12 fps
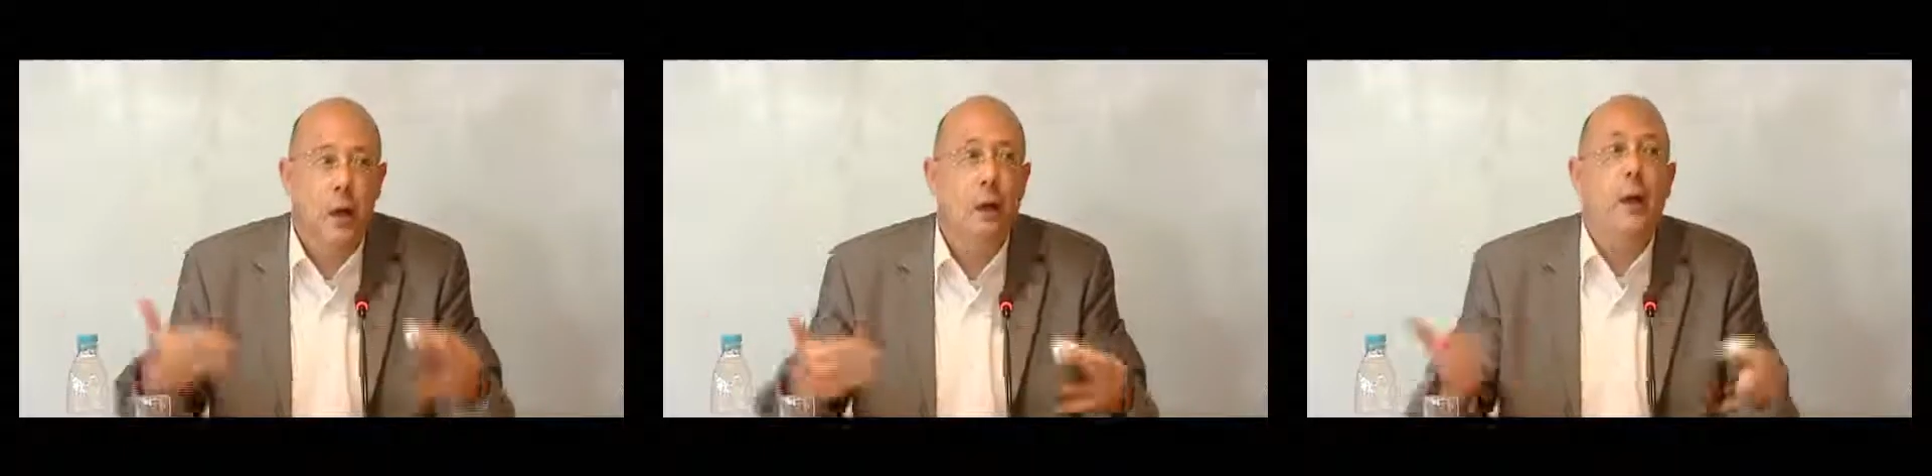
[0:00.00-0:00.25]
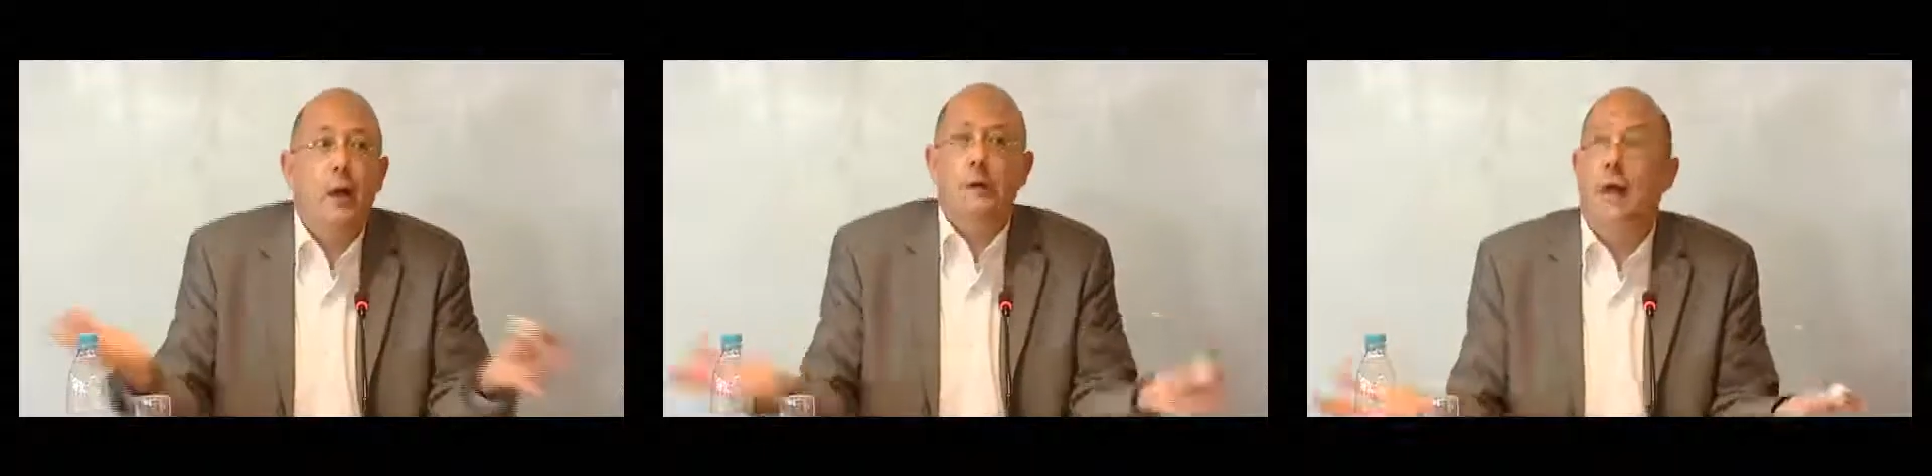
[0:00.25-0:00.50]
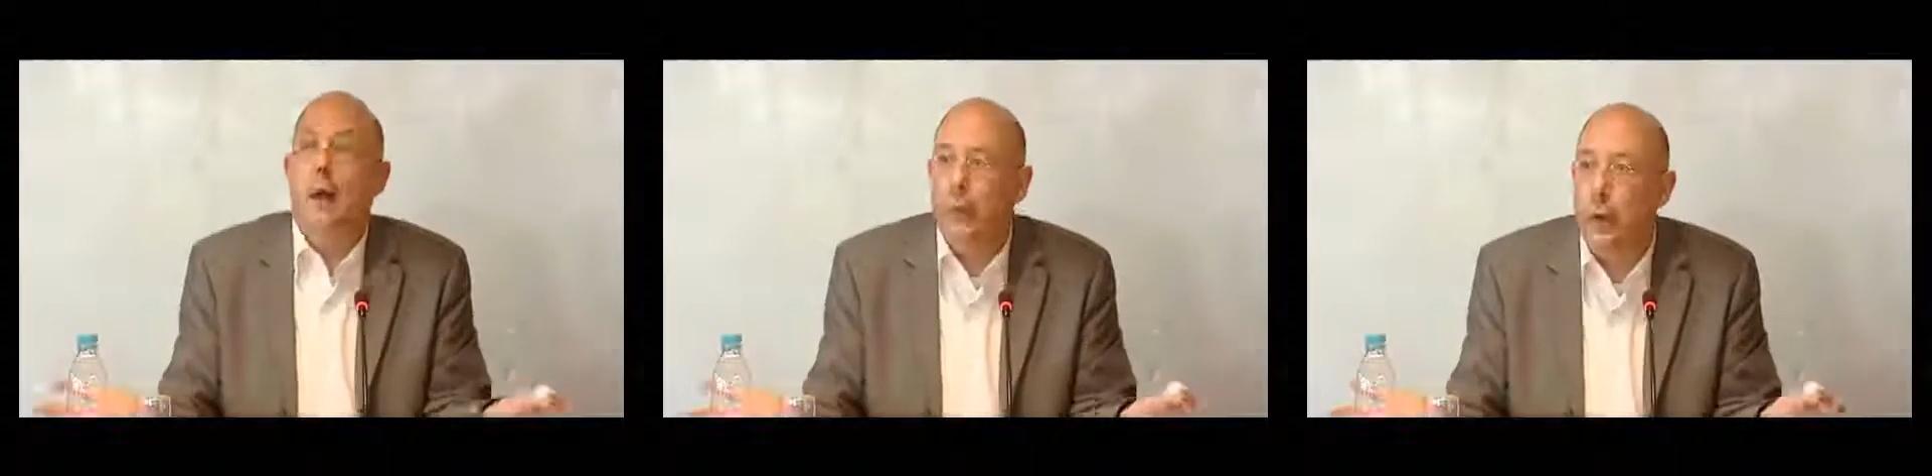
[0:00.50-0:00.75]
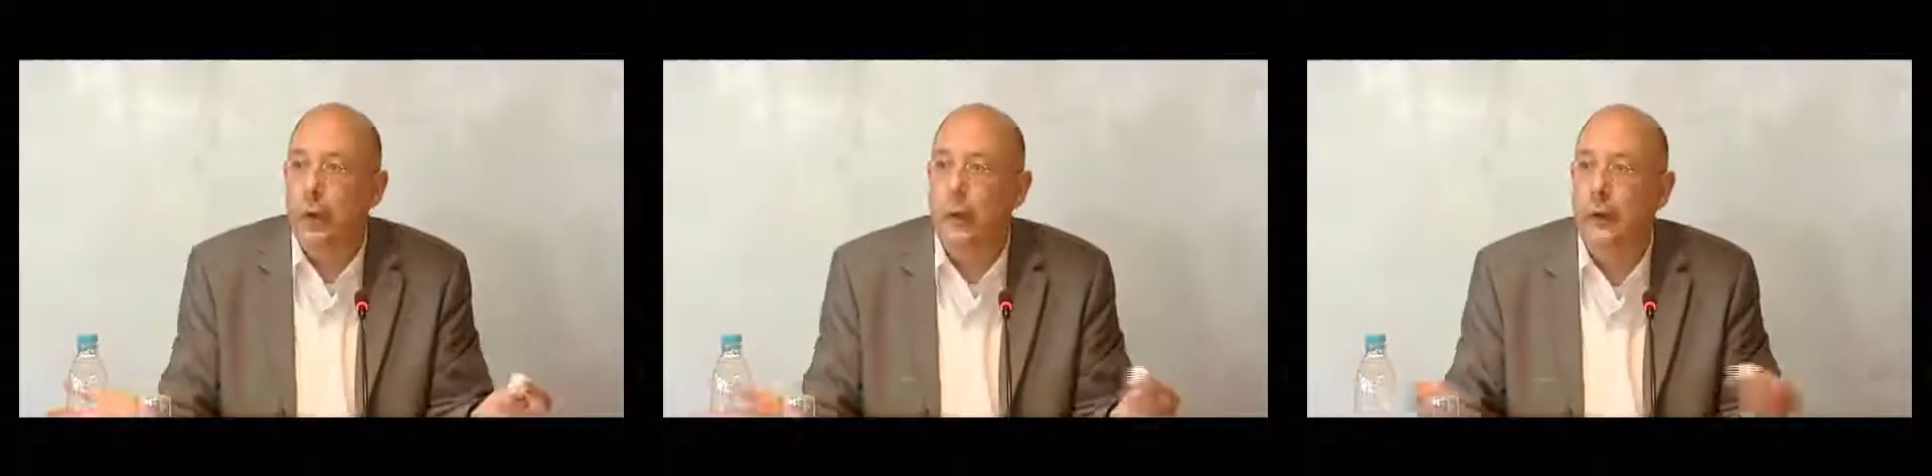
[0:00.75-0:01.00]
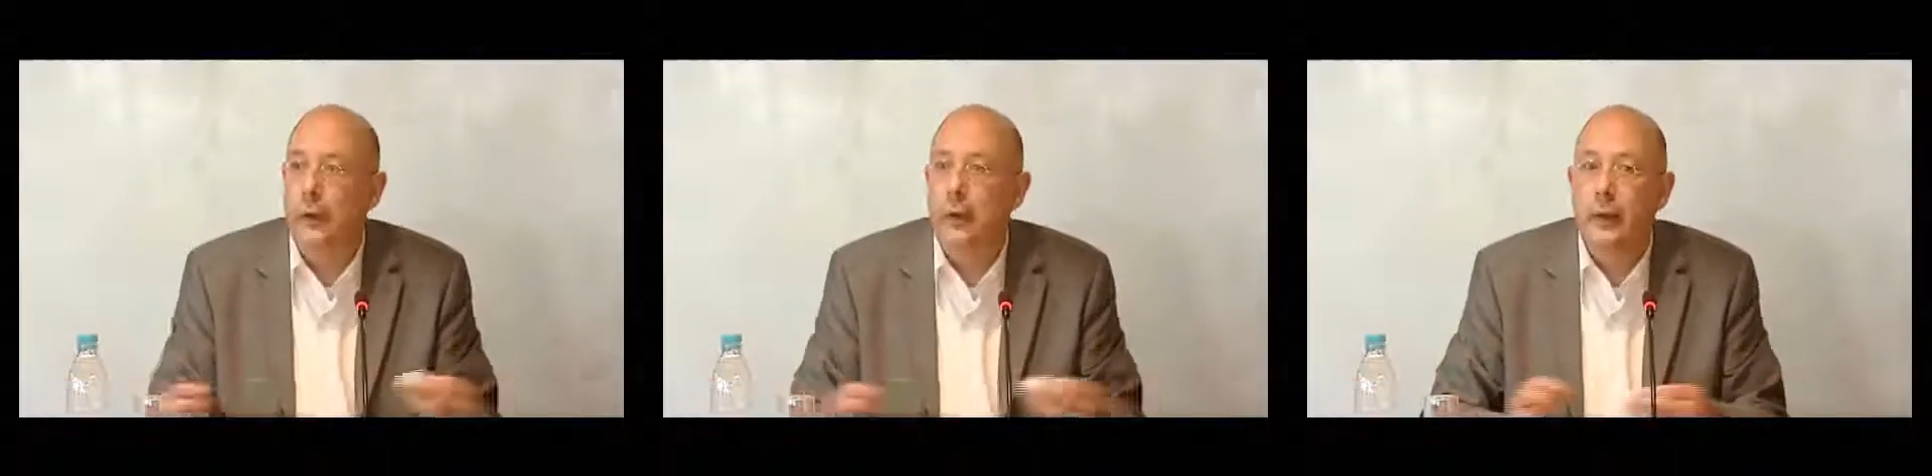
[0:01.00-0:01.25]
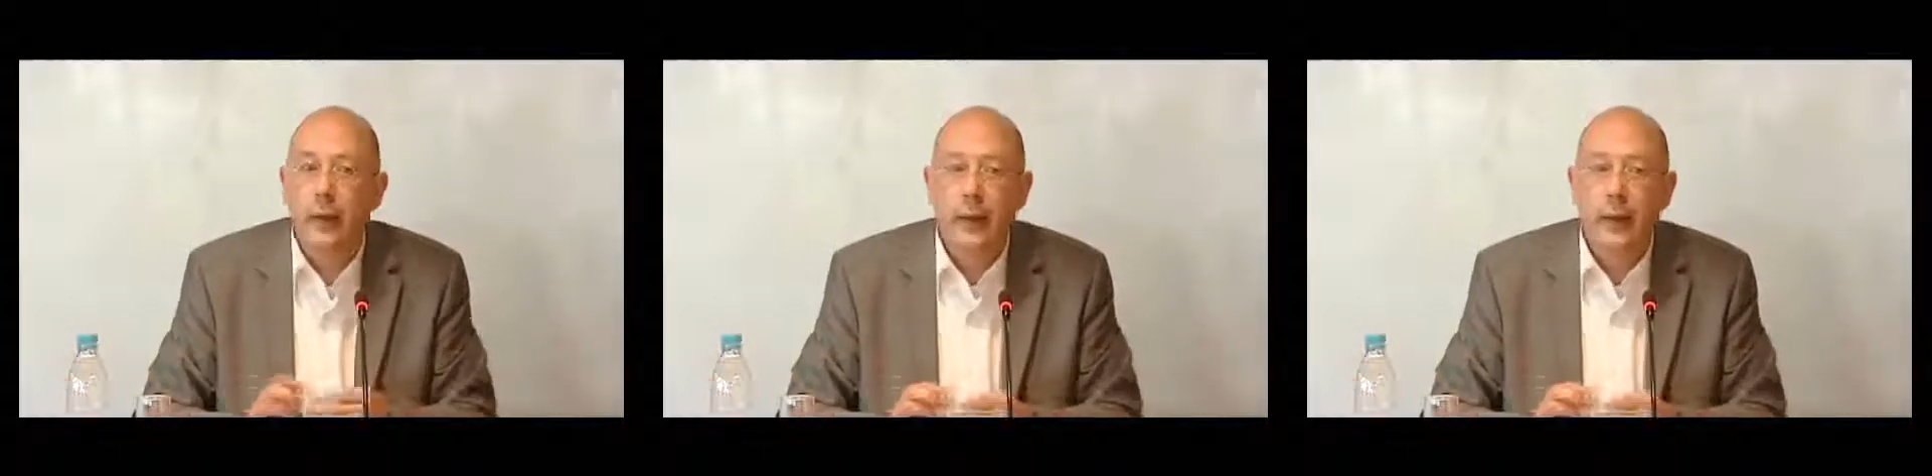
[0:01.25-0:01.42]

go out and walk.